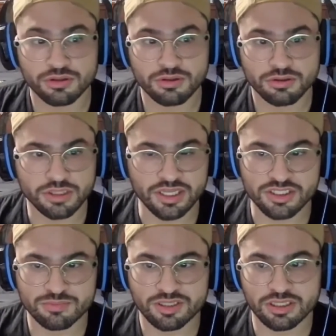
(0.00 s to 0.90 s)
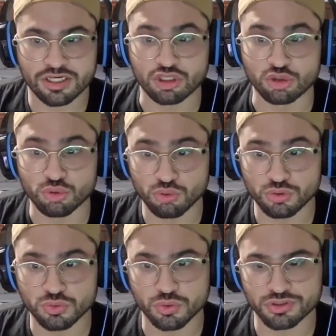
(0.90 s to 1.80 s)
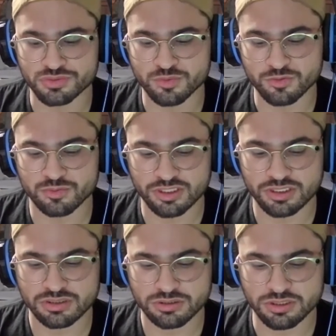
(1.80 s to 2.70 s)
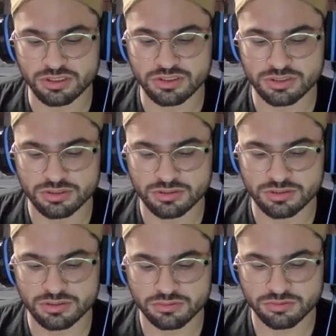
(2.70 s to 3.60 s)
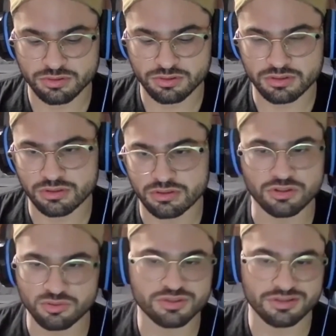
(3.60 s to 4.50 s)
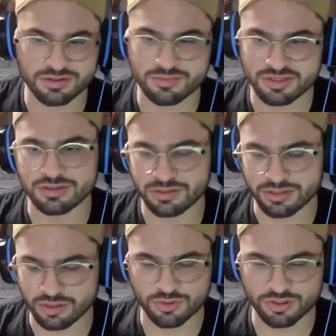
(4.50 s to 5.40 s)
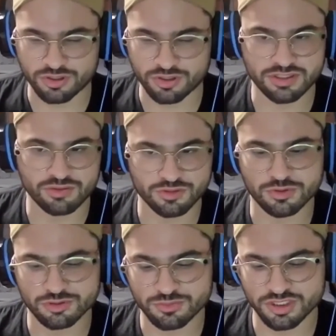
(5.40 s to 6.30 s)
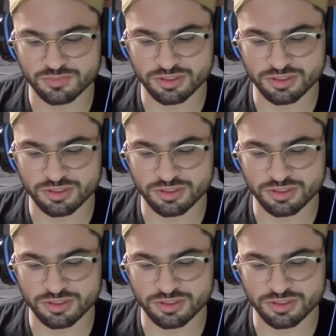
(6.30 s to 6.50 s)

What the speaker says: yeah, he doesn't play like a huge role in this movie, but he's you'll I mean, I don't want to obviously I don't want to spoil too much, but